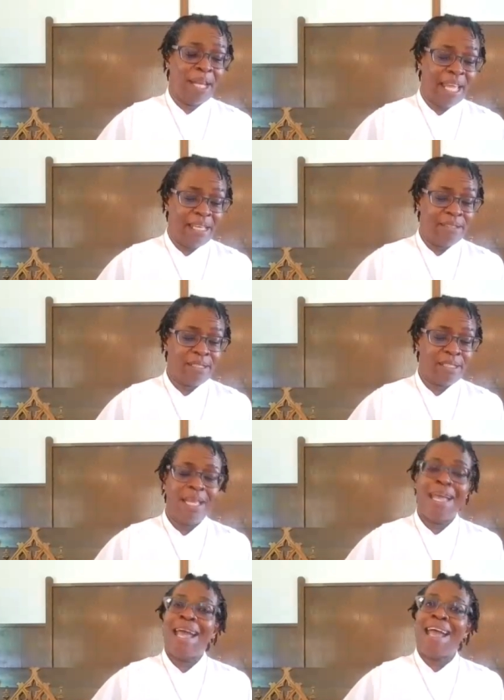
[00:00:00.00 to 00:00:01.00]
place,
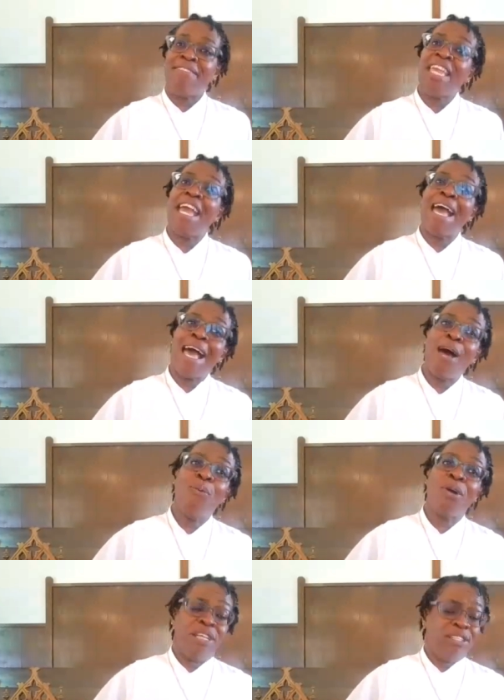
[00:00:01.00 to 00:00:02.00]
and the
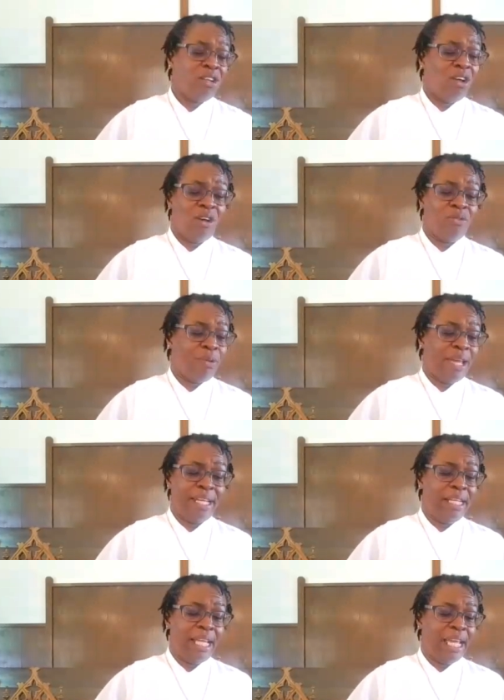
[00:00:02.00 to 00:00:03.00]
hour is
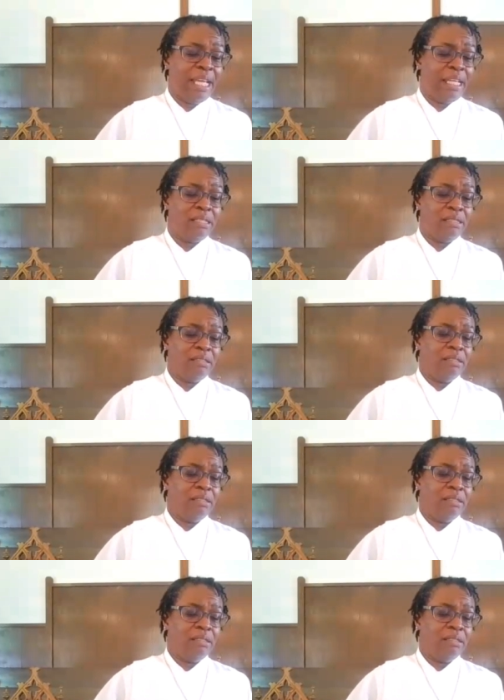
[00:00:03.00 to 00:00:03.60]
already late.